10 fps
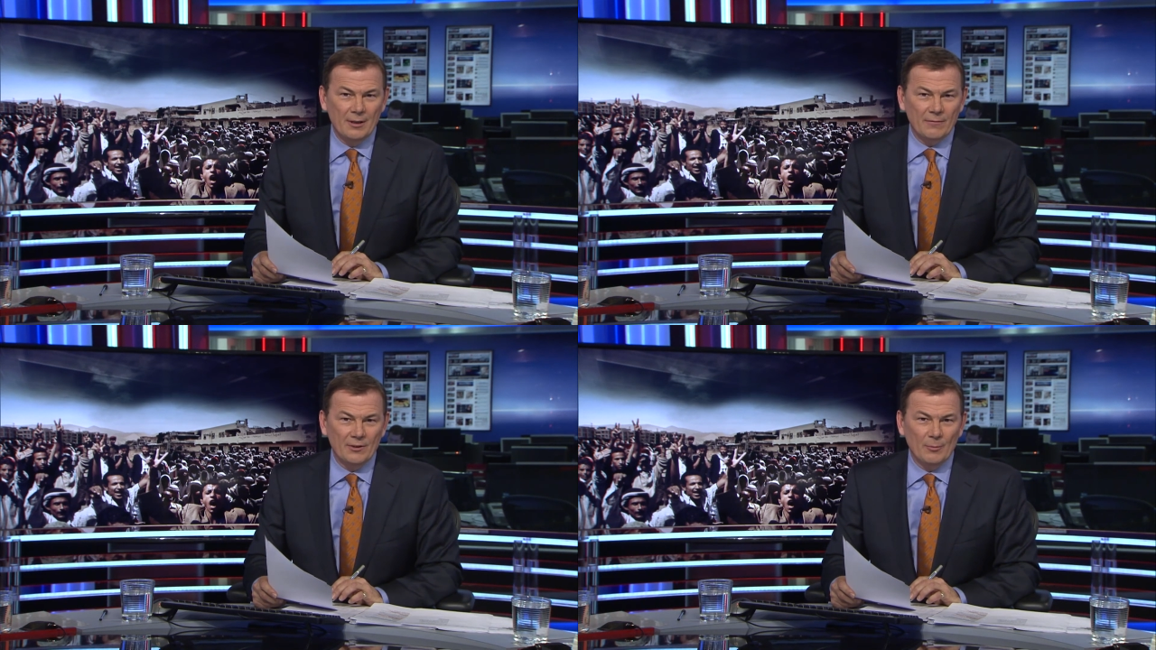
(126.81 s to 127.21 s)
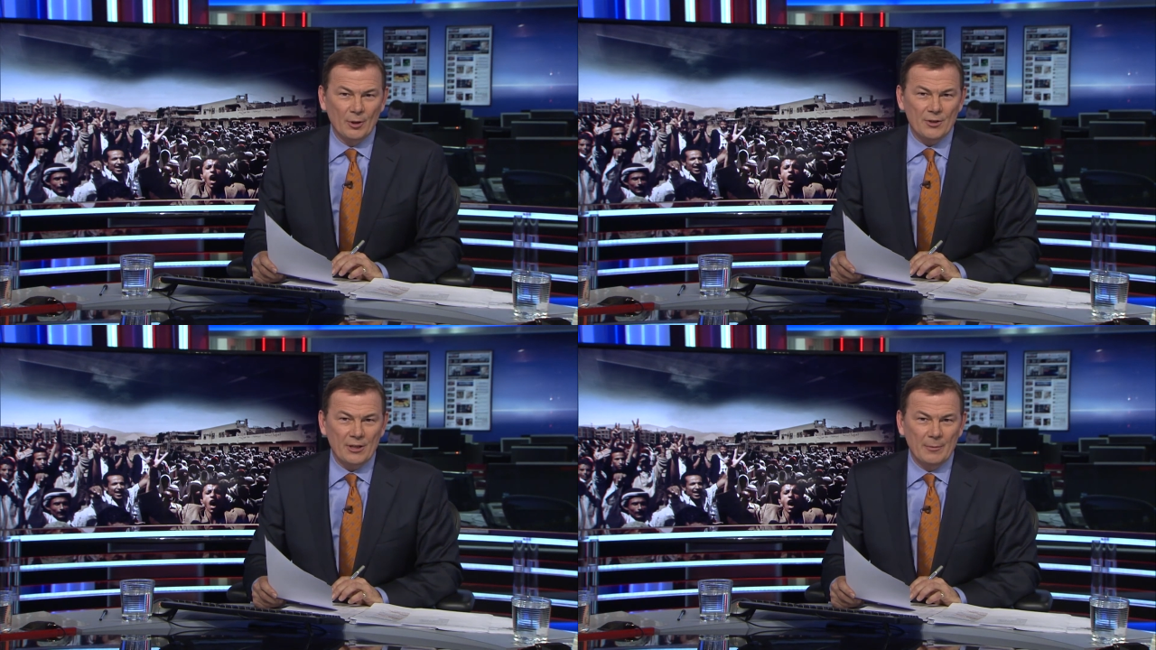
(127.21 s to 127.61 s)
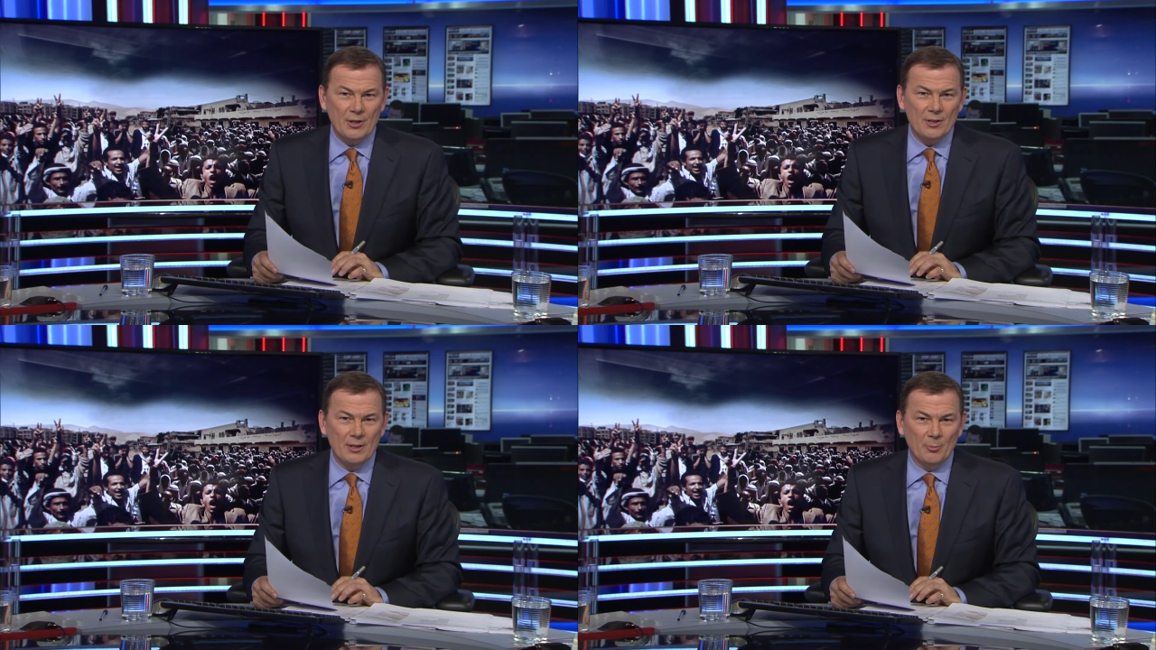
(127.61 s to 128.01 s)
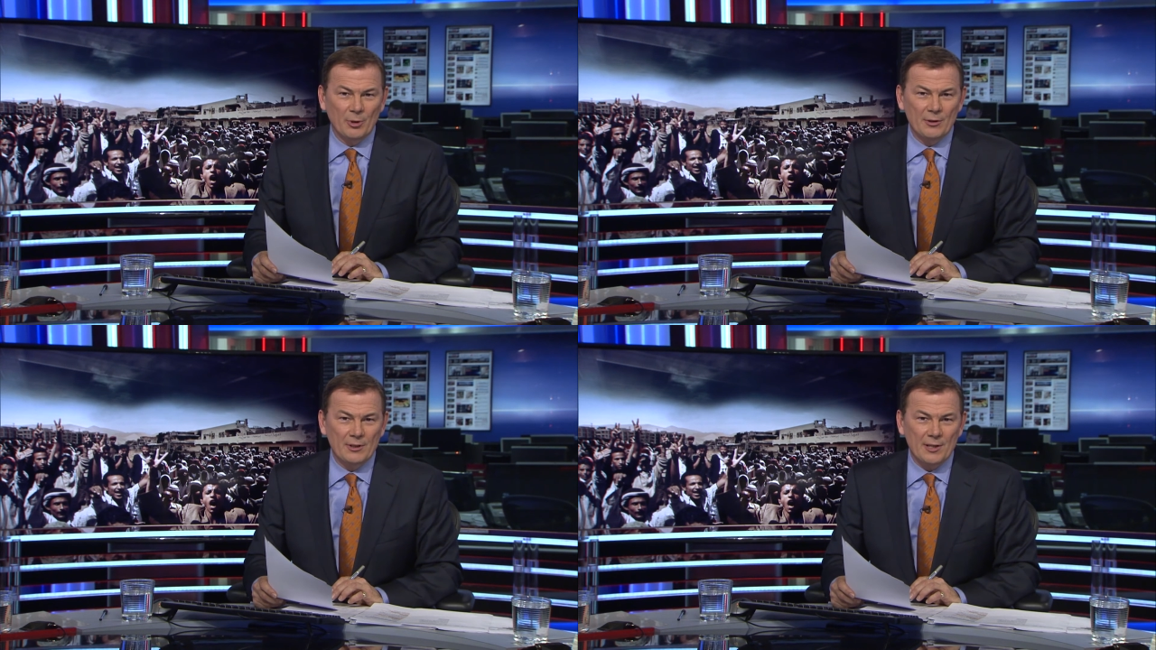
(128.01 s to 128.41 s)
from the monitoring mission in
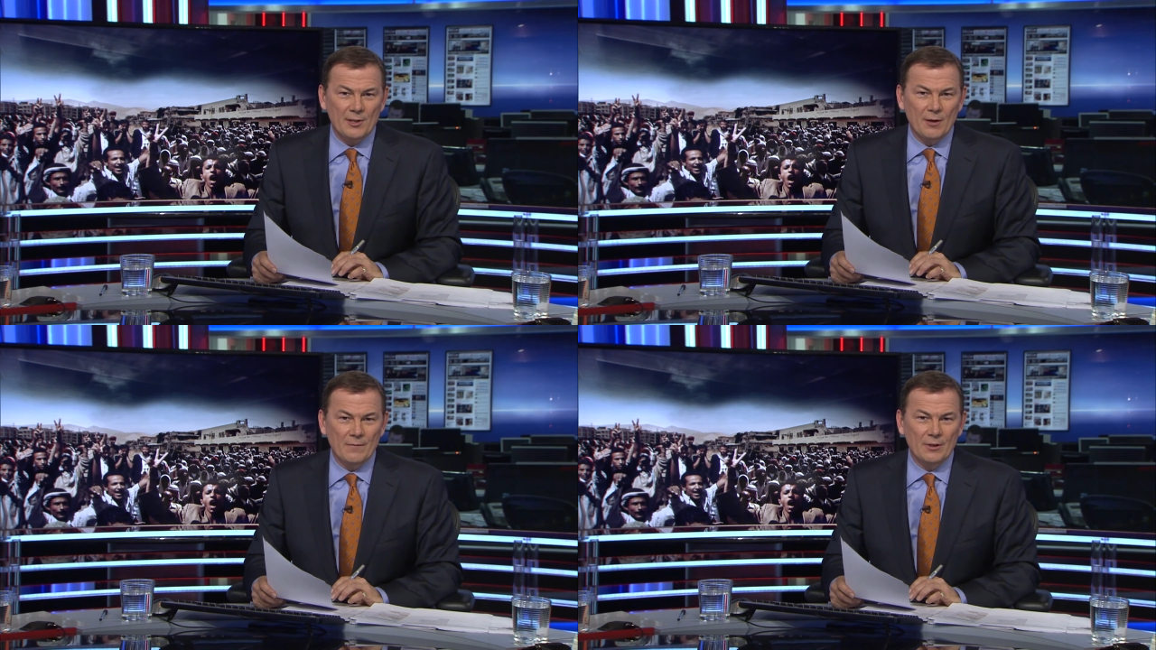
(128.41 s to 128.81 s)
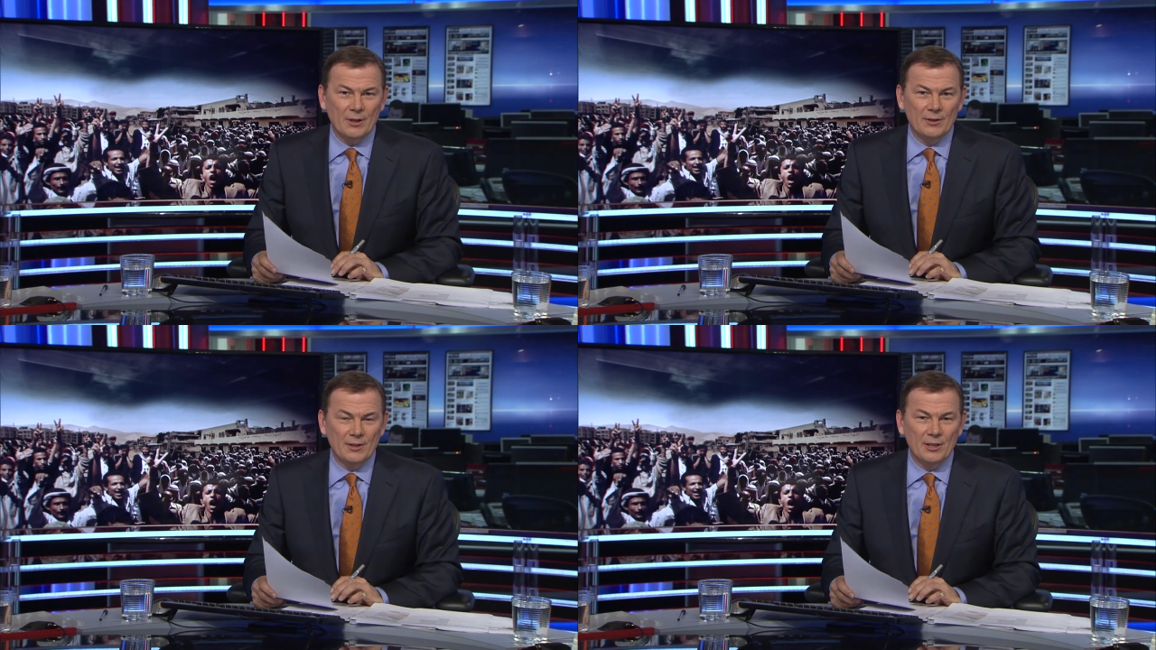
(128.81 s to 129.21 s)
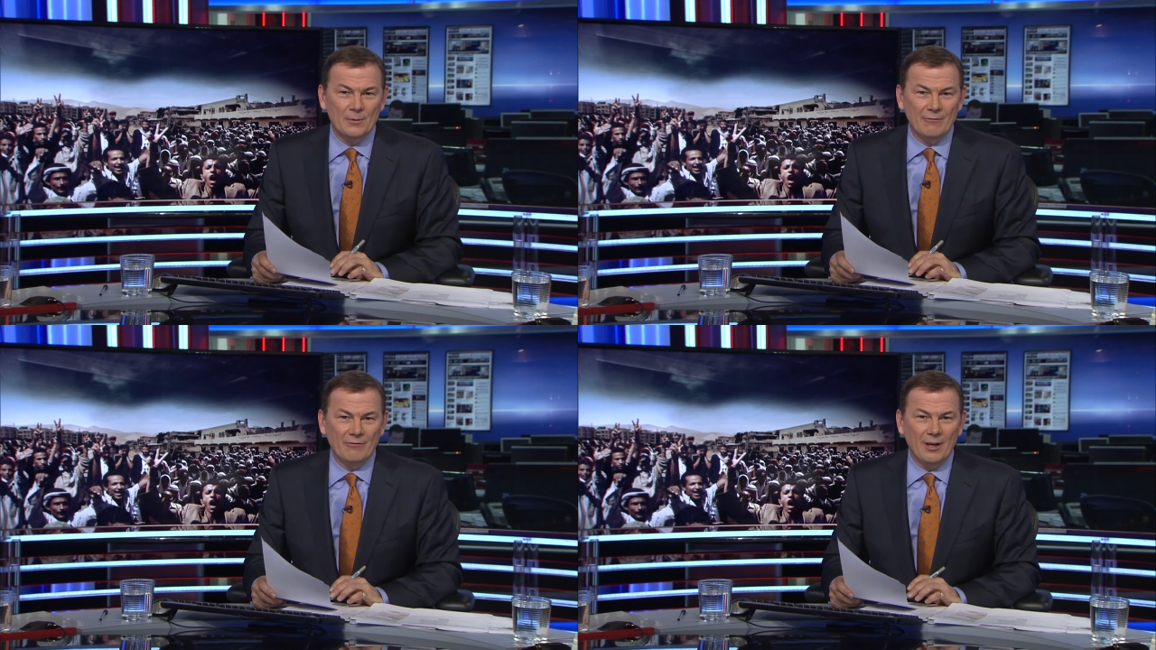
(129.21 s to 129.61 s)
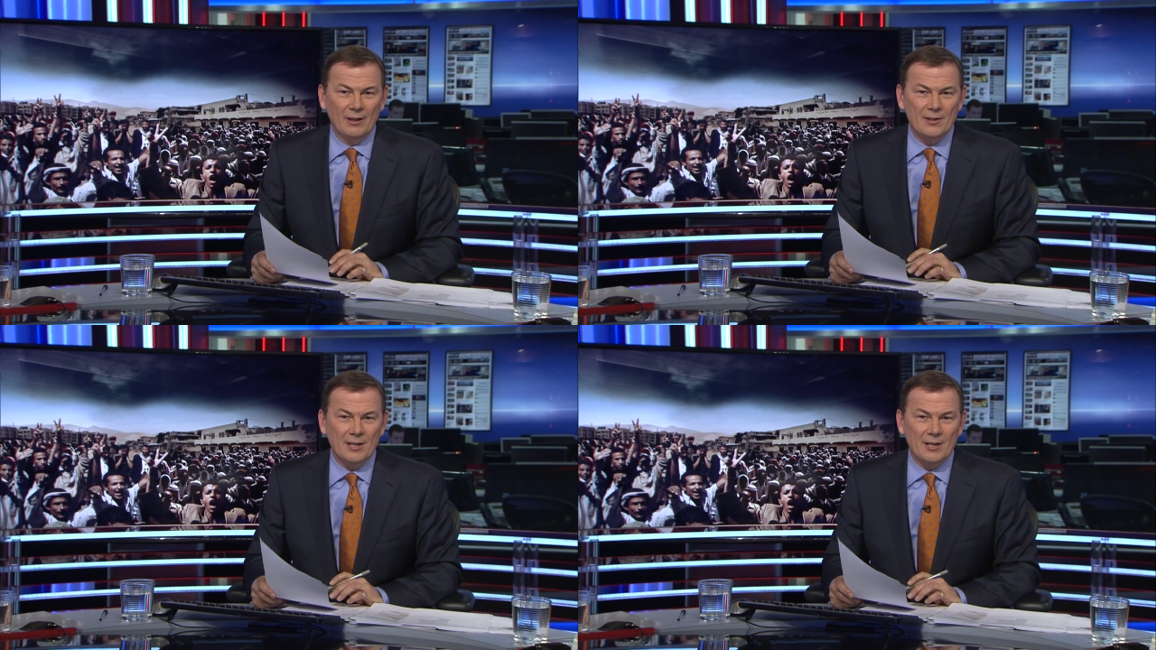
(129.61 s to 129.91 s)
protest over the continuing violence